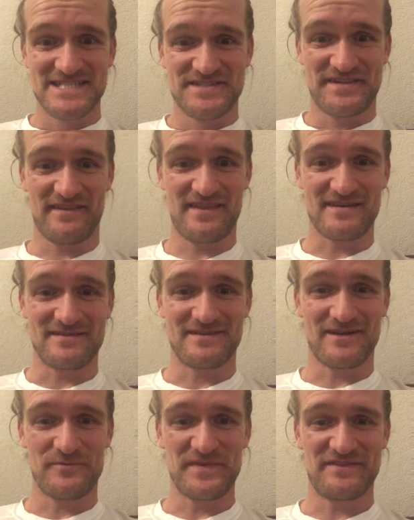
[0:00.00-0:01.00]
see you then.
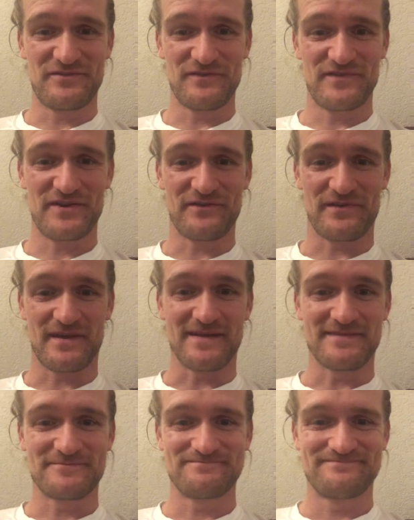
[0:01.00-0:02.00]
I'll miss doing videos with you
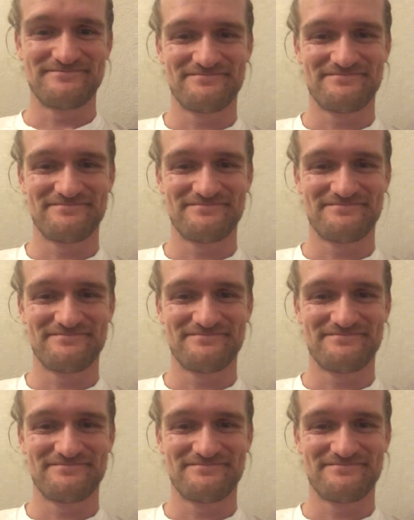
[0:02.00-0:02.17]
guys.